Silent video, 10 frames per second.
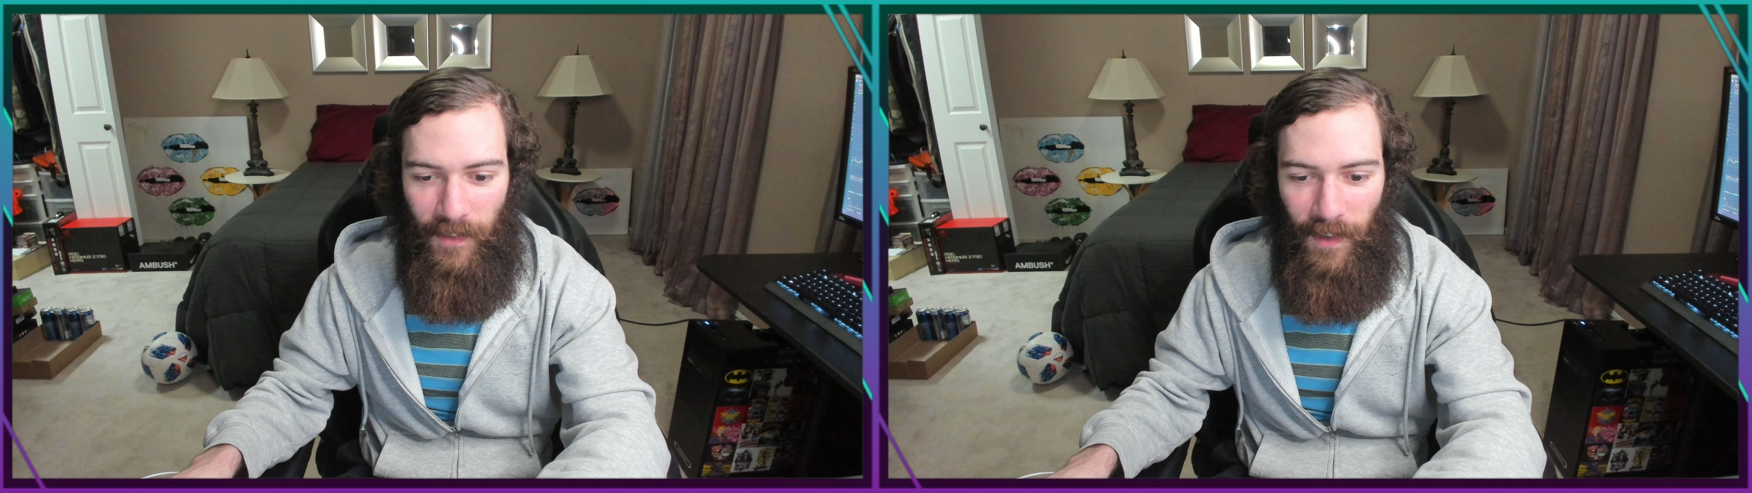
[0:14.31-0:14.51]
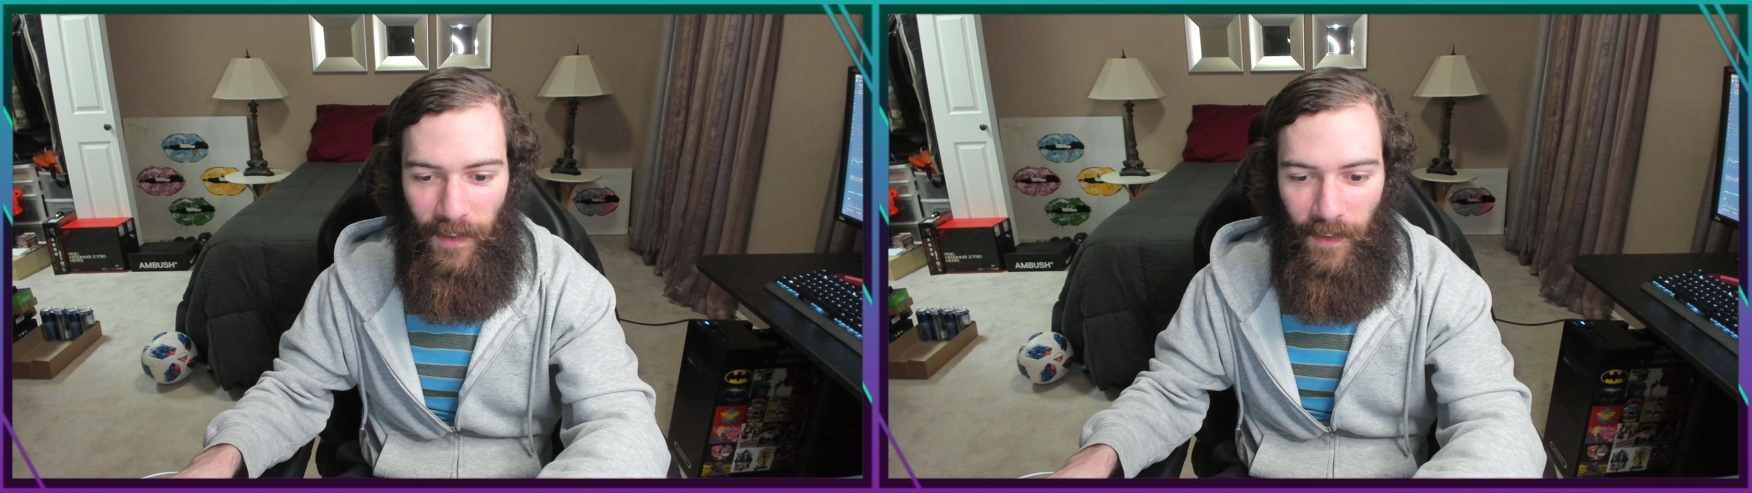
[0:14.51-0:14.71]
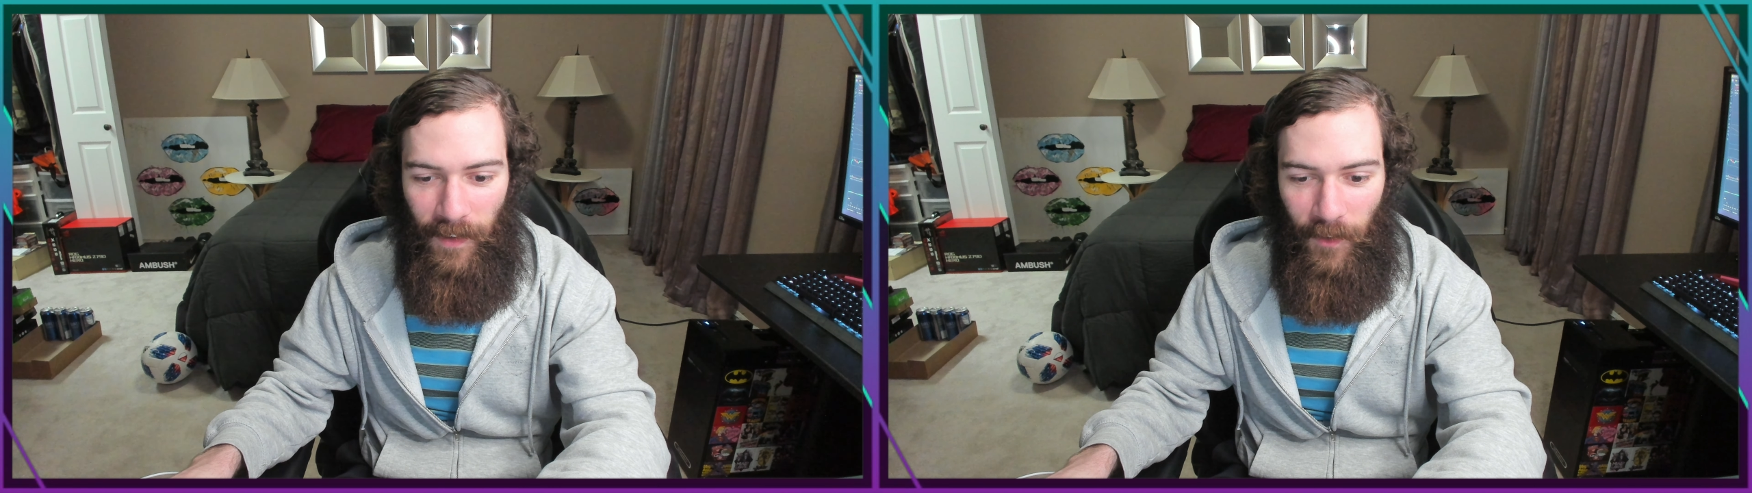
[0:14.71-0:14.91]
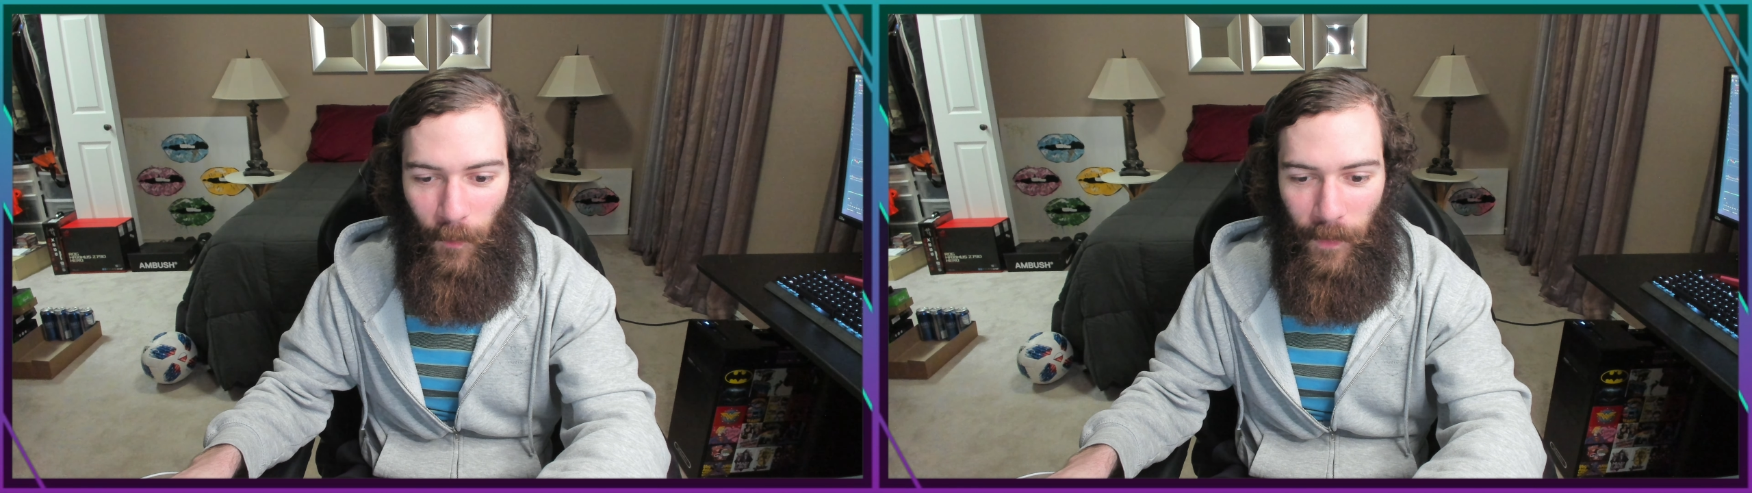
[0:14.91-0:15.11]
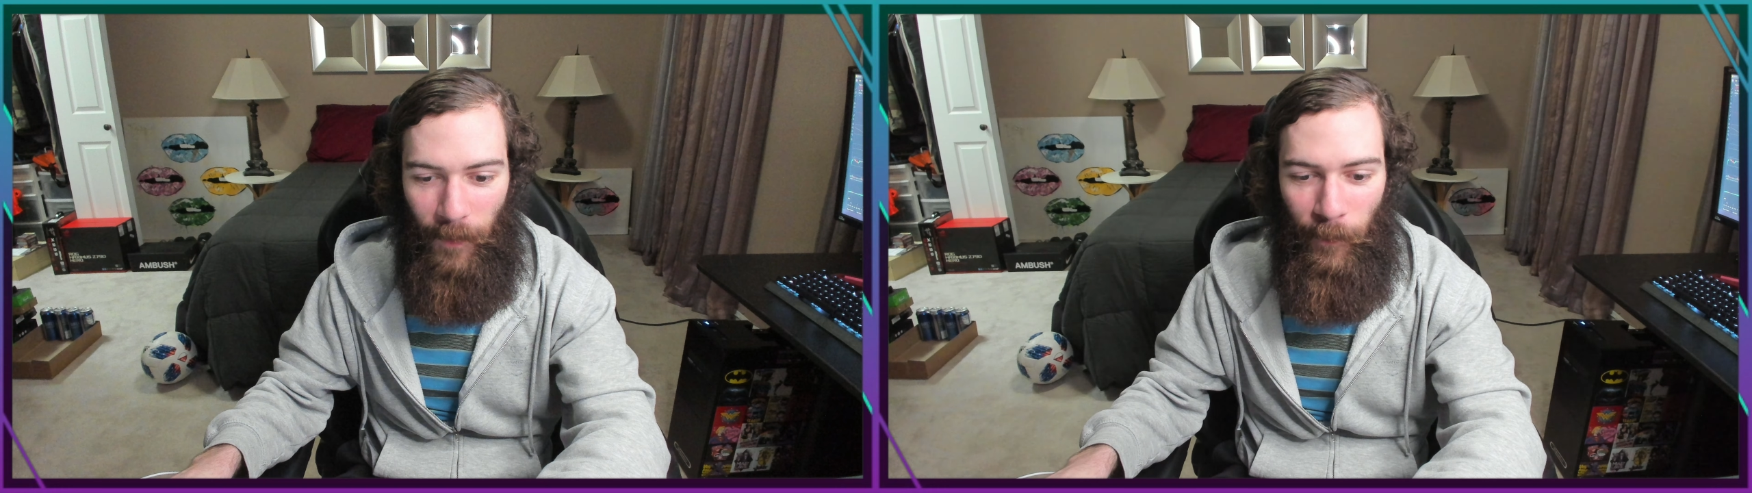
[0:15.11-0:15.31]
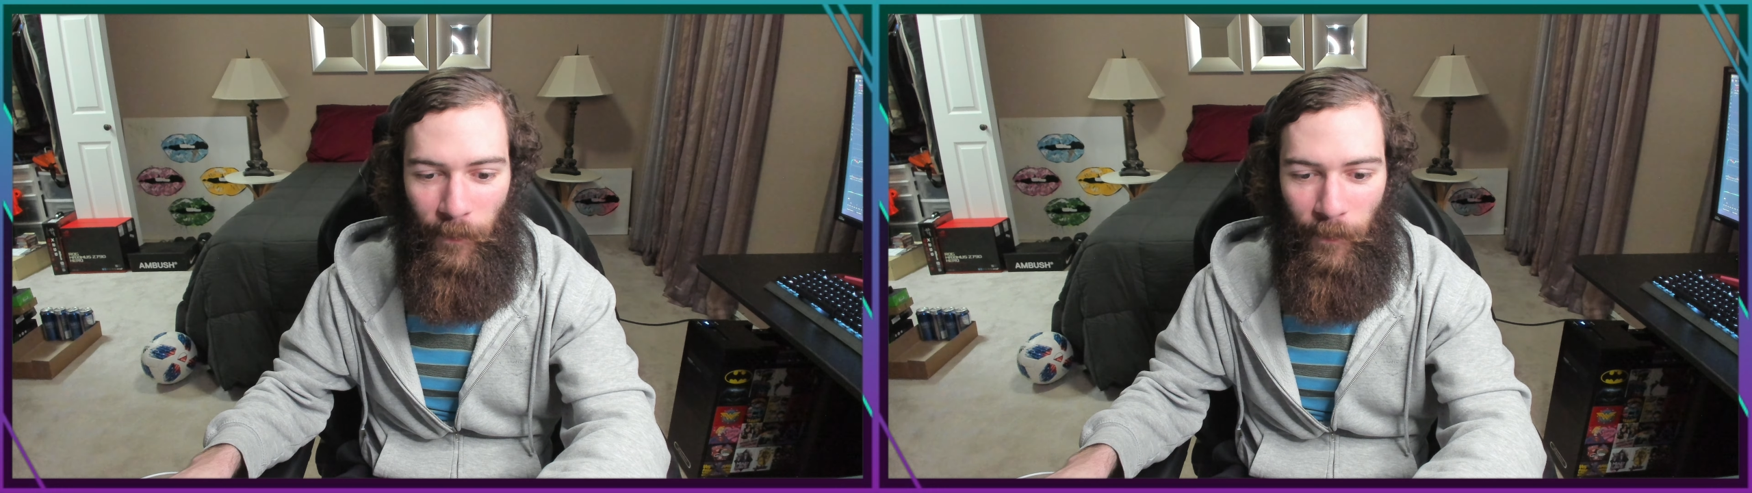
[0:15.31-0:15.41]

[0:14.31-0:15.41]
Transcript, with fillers: skyline open